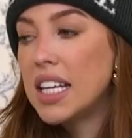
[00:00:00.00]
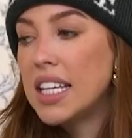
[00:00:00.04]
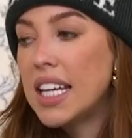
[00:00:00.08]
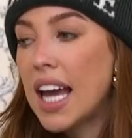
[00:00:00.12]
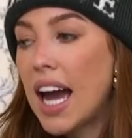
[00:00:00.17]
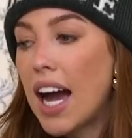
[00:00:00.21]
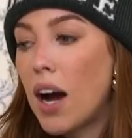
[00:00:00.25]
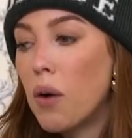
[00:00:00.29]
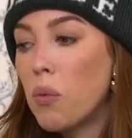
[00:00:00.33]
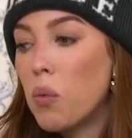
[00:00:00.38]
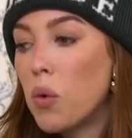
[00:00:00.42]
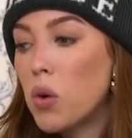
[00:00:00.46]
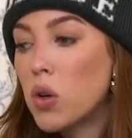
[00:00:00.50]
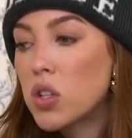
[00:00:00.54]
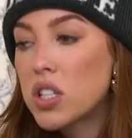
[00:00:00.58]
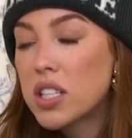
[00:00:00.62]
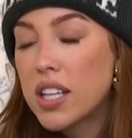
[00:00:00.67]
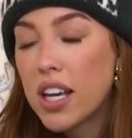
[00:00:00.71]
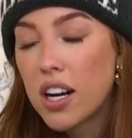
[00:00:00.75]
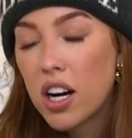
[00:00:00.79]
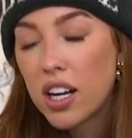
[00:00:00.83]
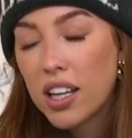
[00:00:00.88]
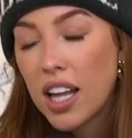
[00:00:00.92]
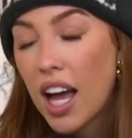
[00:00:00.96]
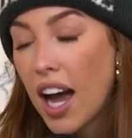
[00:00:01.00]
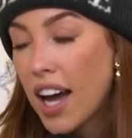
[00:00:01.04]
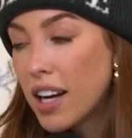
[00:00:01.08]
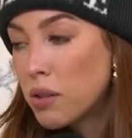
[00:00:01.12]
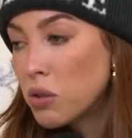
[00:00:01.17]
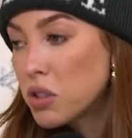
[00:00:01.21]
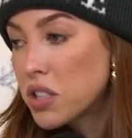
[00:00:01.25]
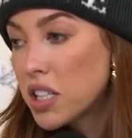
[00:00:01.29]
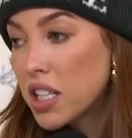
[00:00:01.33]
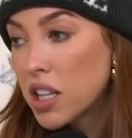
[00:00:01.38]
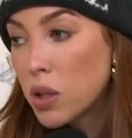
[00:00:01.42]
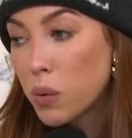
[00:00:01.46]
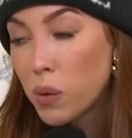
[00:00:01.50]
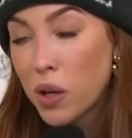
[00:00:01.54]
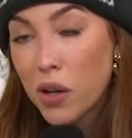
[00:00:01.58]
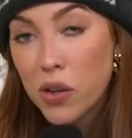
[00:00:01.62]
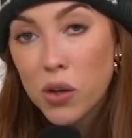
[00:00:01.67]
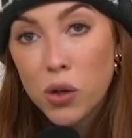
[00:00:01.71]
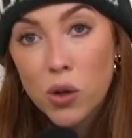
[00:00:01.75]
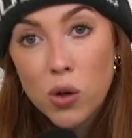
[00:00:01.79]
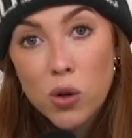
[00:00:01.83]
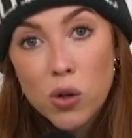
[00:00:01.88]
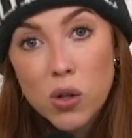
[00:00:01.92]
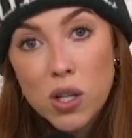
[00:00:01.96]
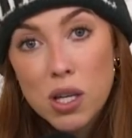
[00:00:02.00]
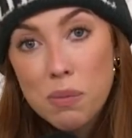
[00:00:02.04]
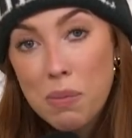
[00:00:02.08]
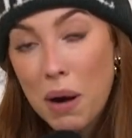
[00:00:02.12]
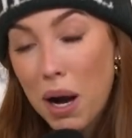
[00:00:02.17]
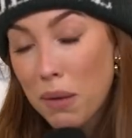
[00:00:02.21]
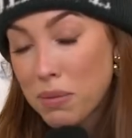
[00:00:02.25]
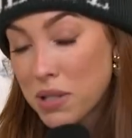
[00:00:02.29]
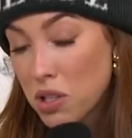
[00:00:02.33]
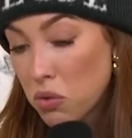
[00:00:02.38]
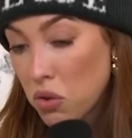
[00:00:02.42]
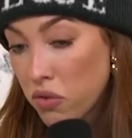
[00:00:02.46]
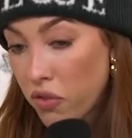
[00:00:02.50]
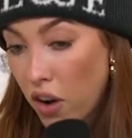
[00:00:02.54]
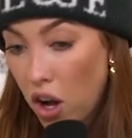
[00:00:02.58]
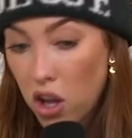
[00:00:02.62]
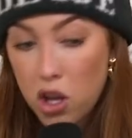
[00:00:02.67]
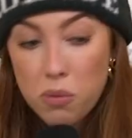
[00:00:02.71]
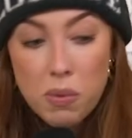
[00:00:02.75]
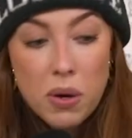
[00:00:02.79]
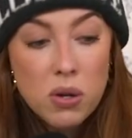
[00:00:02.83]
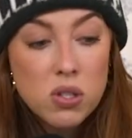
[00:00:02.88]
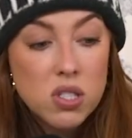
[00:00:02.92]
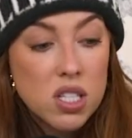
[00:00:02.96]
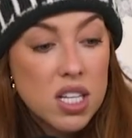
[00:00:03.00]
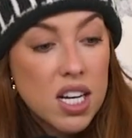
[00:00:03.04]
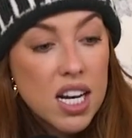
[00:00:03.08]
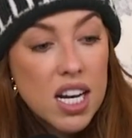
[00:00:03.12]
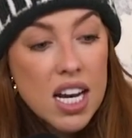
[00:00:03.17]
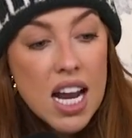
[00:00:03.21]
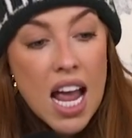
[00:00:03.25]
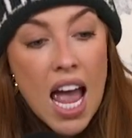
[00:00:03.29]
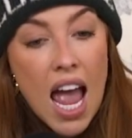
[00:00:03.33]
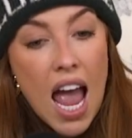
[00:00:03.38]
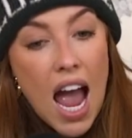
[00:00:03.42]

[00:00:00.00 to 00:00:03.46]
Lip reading: Yeah, we'll get online and we'll see 3 other girly pops that we follow posting it.